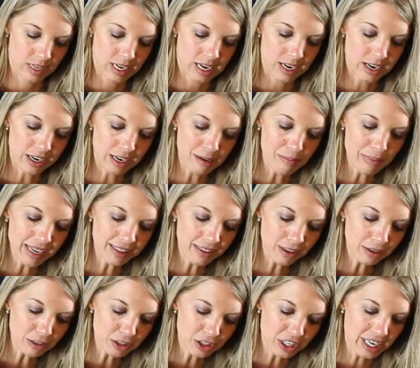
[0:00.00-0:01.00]
Now it can be a
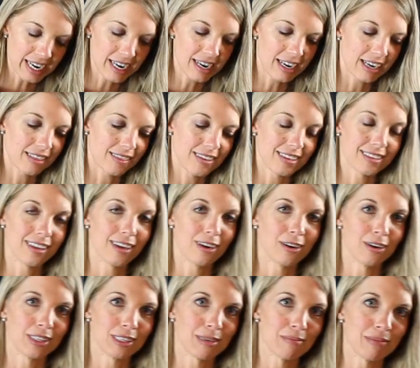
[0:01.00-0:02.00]
little tricky to get this lid
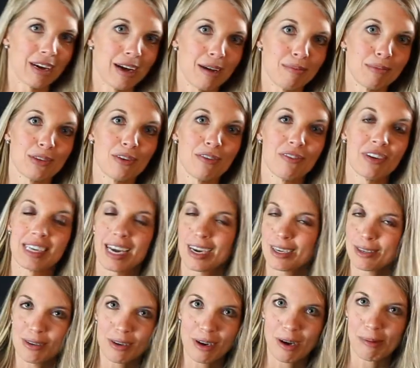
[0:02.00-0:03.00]
on sometimes, so if it
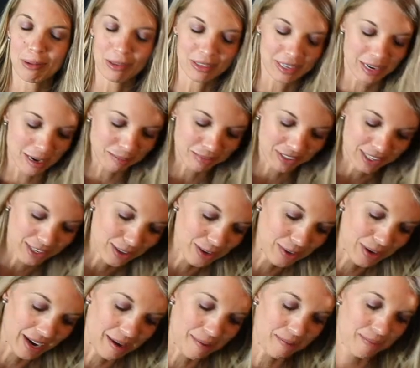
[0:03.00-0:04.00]
takes you a couple of times, that's
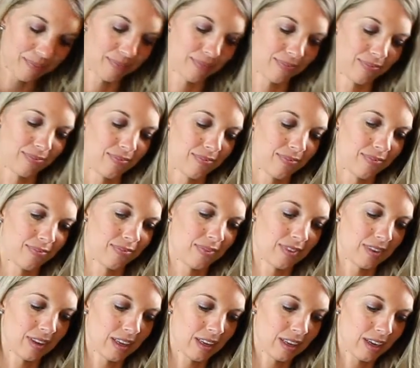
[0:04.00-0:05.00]
okay.
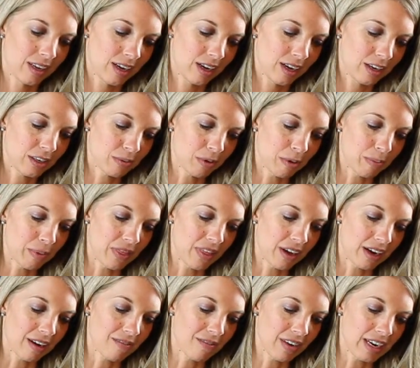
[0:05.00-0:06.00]
Just want to put the
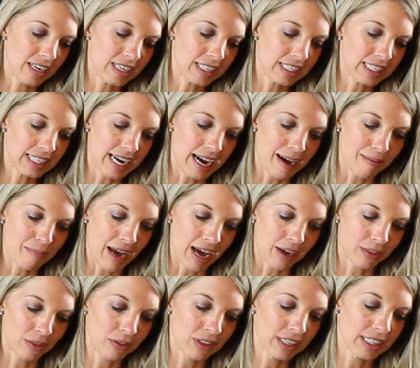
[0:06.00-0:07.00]
convenience tab
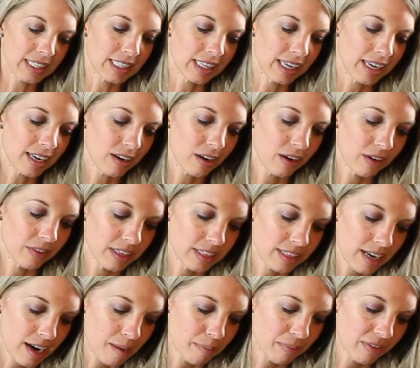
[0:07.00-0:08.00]
back through the slit on the
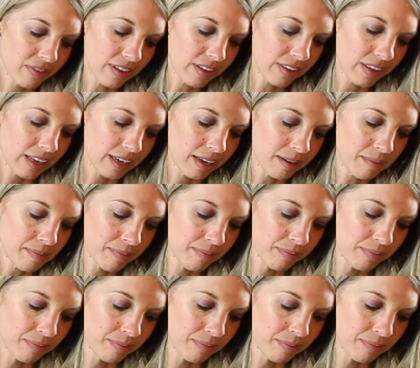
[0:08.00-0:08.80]
top of the lid.